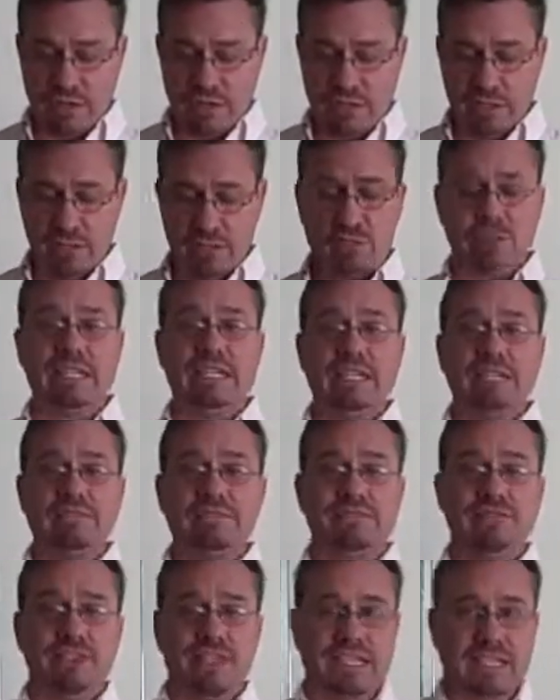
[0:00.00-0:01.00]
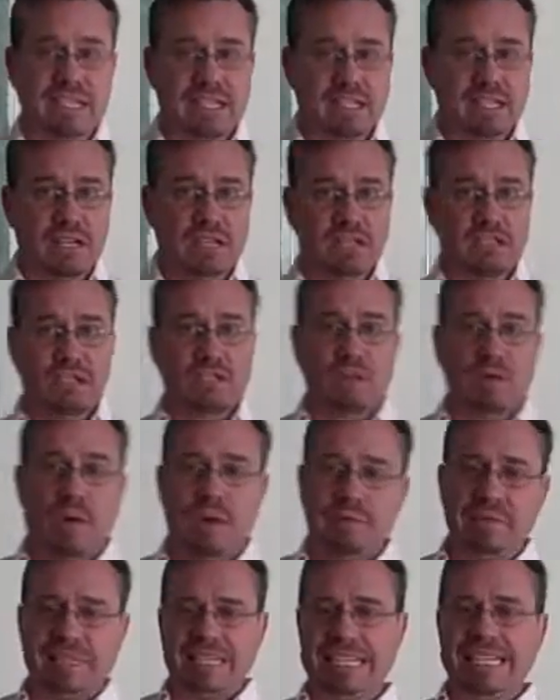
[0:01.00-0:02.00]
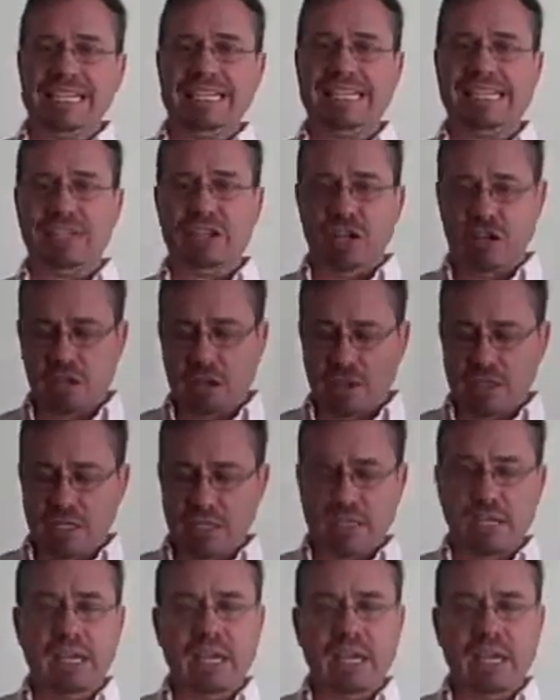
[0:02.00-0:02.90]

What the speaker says: the routine for the kids called Swamdini knows.